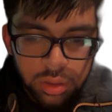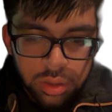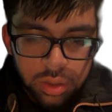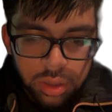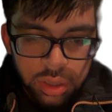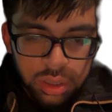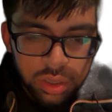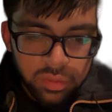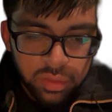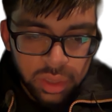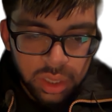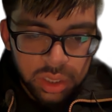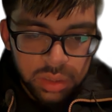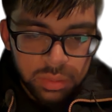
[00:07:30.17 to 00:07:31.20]

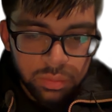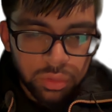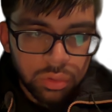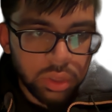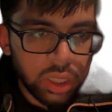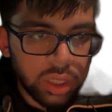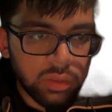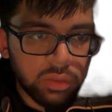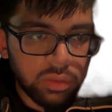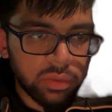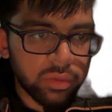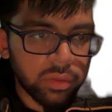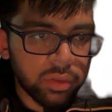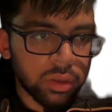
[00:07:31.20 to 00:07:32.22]
interface brief.
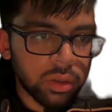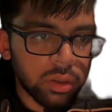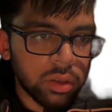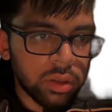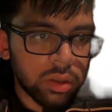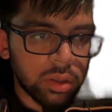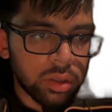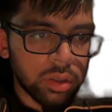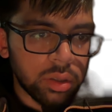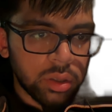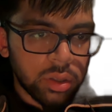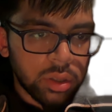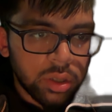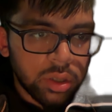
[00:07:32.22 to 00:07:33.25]

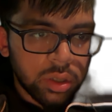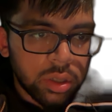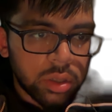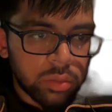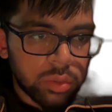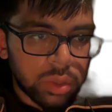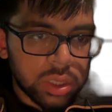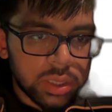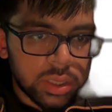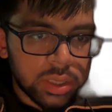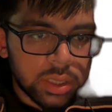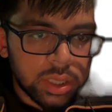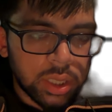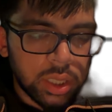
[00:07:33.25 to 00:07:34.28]
We can see
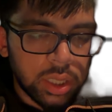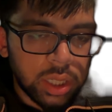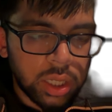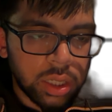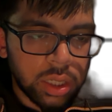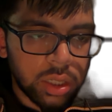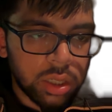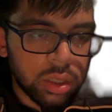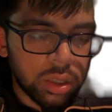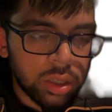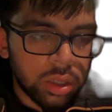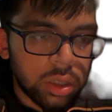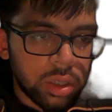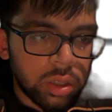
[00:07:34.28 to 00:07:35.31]
here we've